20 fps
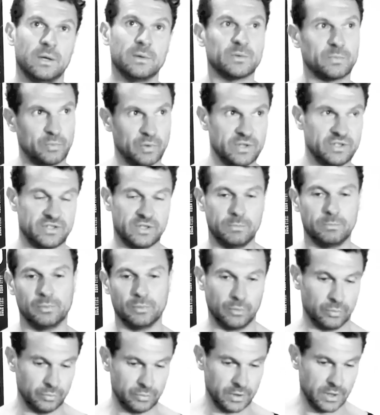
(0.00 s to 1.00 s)
it was pretty
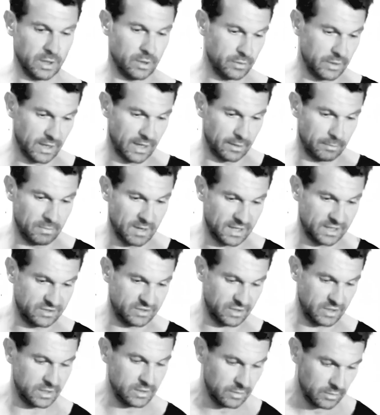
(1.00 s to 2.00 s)
simple. You know, you had a
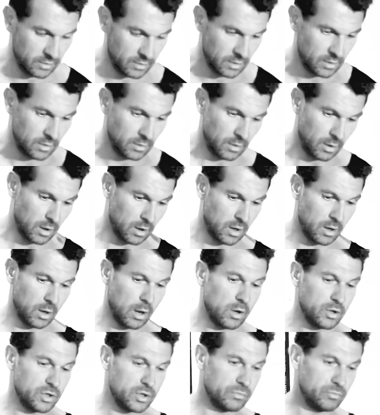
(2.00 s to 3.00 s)
magazine,
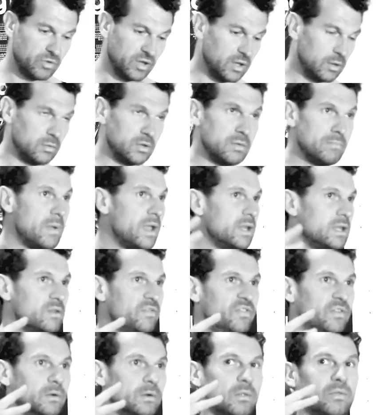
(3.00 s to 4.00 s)
you
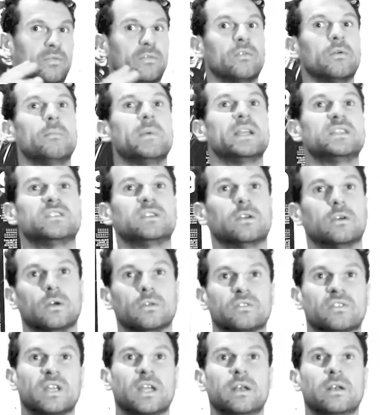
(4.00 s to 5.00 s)
filled it from amazing
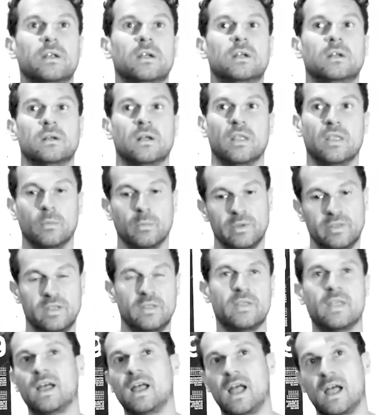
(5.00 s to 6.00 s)
content, and then
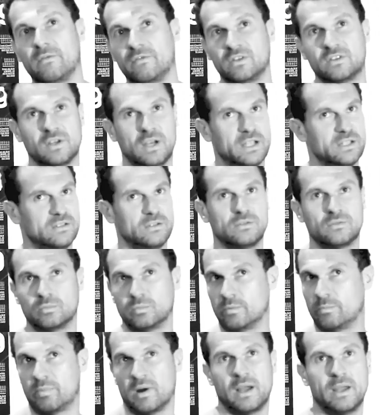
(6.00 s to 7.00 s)
within that, advertisers would